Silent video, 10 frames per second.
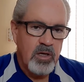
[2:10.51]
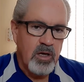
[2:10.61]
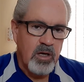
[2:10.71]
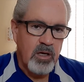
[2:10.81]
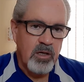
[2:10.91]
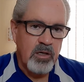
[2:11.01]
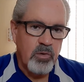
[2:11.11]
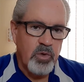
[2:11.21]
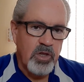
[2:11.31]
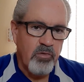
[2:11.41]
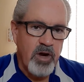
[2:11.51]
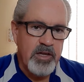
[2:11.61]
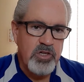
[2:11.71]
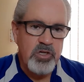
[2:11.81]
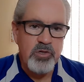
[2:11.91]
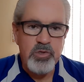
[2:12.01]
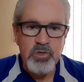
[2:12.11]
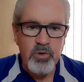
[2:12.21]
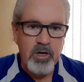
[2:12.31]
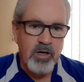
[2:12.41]
with the right shoes
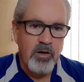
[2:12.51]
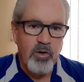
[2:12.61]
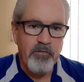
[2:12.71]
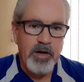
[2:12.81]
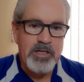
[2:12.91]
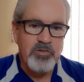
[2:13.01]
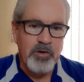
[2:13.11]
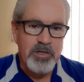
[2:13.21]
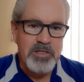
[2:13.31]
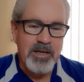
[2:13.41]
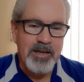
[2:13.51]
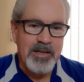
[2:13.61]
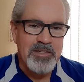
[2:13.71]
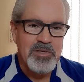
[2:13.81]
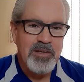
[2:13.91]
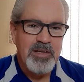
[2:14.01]
or vice versa, I guess.